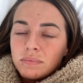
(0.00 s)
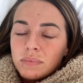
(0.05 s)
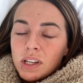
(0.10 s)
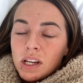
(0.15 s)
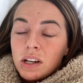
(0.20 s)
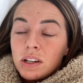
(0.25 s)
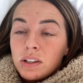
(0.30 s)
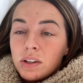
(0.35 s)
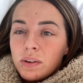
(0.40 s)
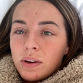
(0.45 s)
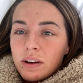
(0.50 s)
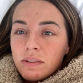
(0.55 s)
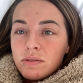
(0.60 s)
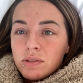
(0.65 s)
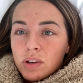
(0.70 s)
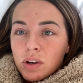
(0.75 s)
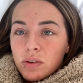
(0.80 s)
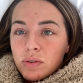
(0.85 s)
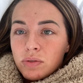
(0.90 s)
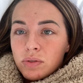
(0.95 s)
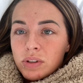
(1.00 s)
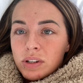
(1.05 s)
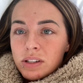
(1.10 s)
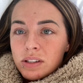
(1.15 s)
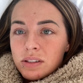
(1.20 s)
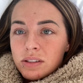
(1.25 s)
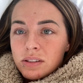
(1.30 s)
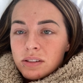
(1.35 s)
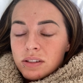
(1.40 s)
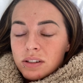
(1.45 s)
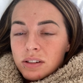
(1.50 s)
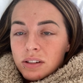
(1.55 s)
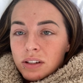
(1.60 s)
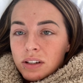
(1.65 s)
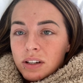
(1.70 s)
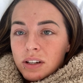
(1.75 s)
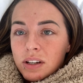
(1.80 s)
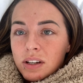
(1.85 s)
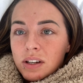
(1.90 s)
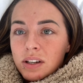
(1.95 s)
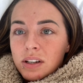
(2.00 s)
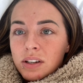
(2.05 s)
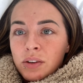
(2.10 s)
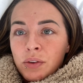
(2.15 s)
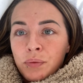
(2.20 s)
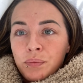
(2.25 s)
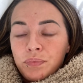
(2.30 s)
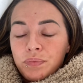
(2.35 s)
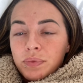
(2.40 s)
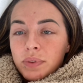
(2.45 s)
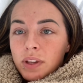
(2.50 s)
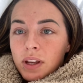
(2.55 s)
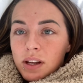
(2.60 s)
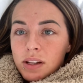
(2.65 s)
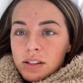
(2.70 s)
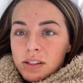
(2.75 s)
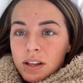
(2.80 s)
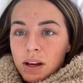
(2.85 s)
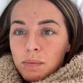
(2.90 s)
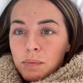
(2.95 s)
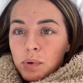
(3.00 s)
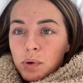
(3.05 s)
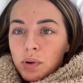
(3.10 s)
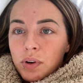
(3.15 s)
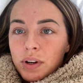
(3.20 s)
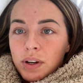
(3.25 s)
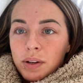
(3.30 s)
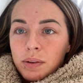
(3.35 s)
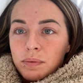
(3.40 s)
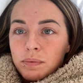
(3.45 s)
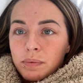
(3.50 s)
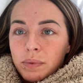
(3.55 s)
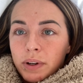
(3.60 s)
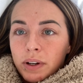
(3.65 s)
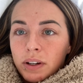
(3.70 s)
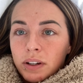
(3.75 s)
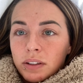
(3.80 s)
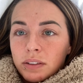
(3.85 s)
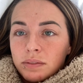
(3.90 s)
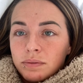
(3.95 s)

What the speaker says: I know I have to go through it to get to that point, but,